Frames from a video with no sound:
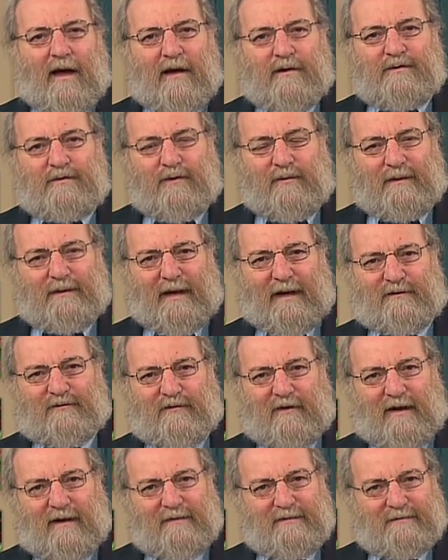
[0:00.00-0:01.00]
2
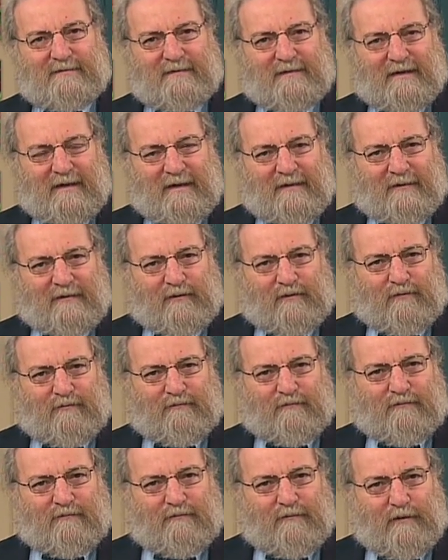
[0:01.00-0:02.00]
electrons in the
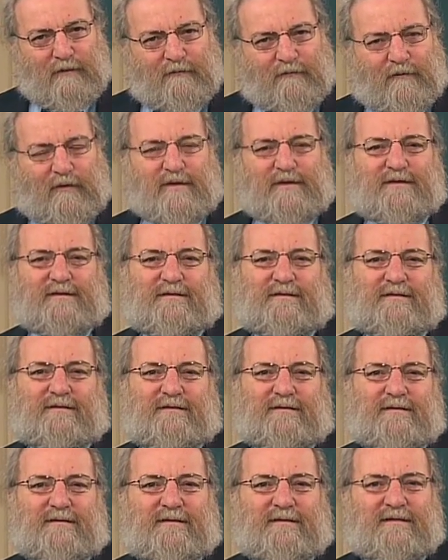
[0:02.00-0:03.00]
first
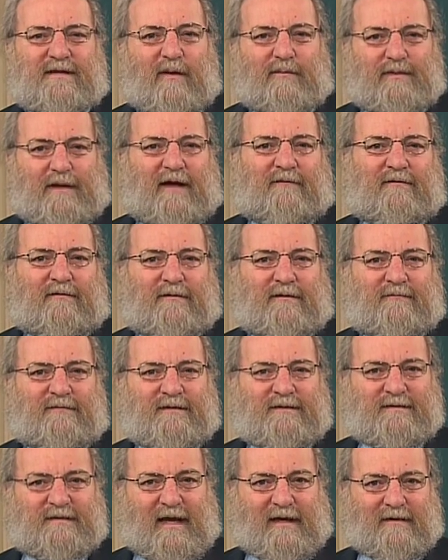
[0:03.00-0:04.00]
sublevel of
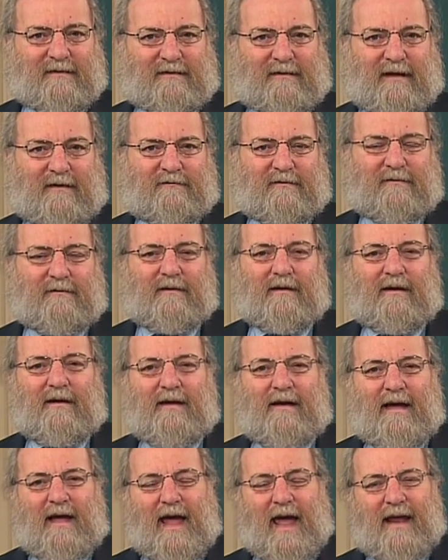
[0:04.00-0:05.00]
the second level,
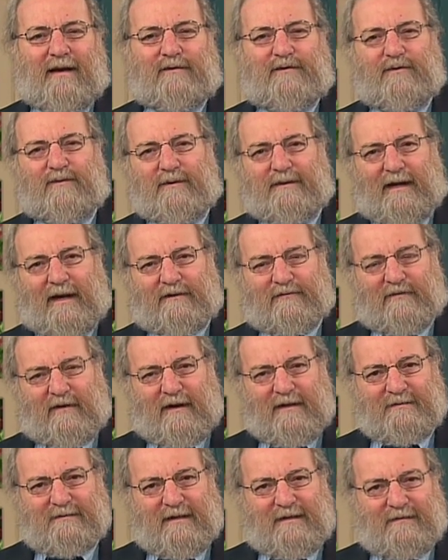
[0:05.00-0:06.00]
and 2
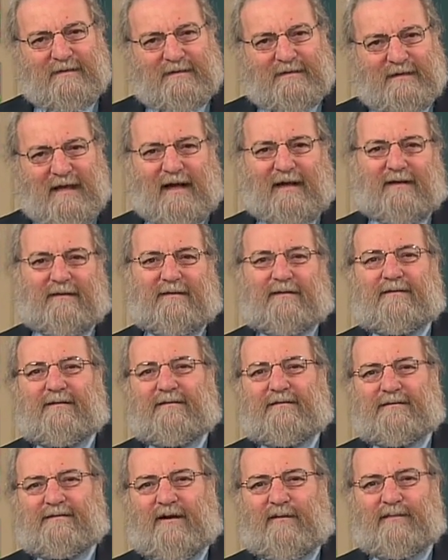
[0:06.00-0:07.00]
electrons in the second
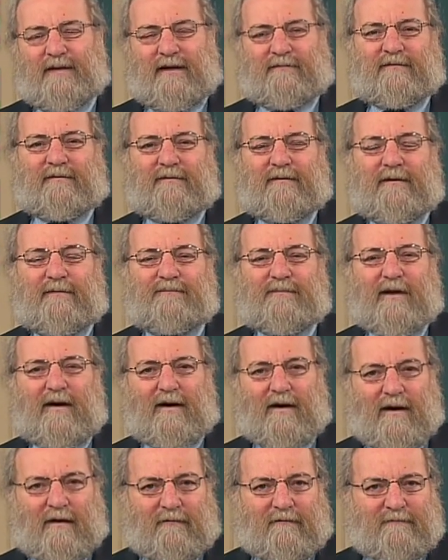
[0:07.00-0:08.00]
sublevel
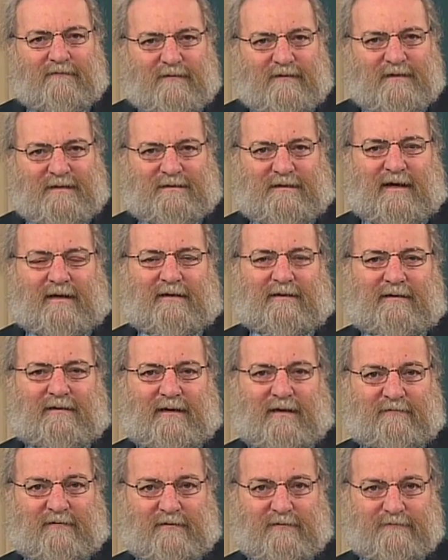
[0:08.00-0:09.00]
of the second
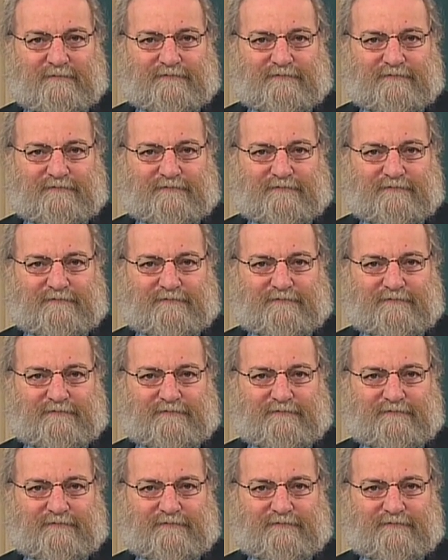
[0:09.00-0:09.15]
level.